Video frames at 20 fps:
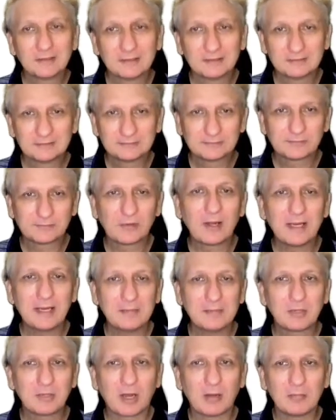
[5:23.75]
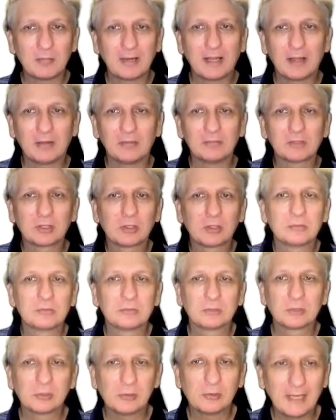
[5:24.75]
framed around
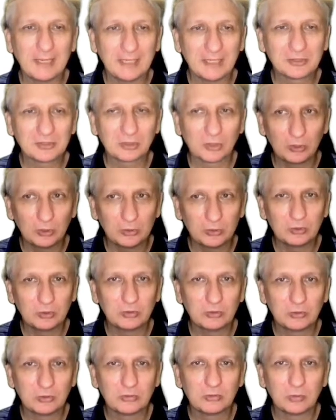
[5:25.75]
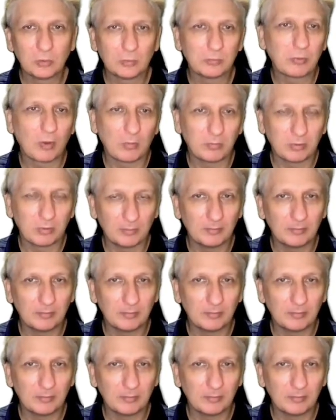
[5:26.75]
creating a solution to a problem.